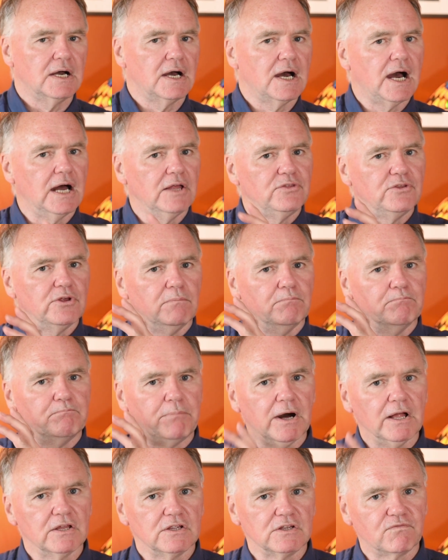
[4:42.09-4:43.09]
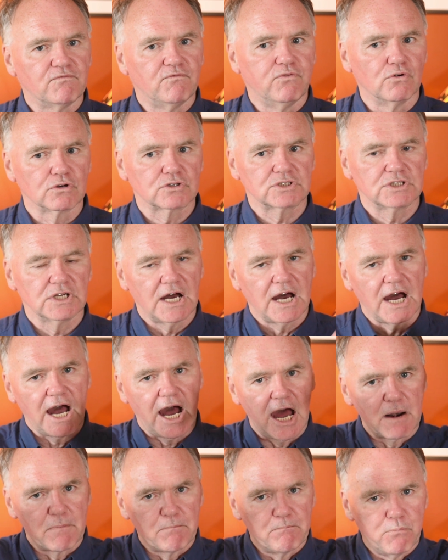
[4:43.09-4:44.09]
and the unbalanced force
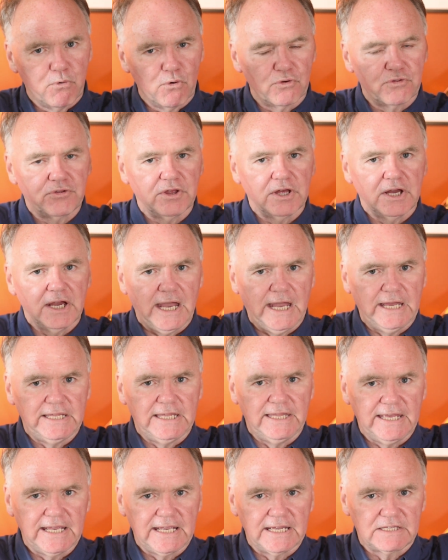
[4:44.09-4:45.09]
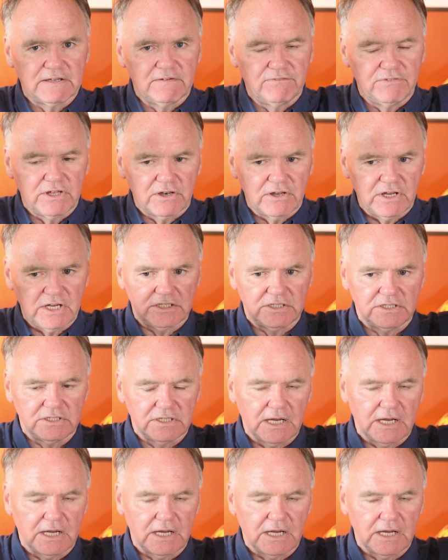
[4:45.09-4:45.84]
are both in the negative direction,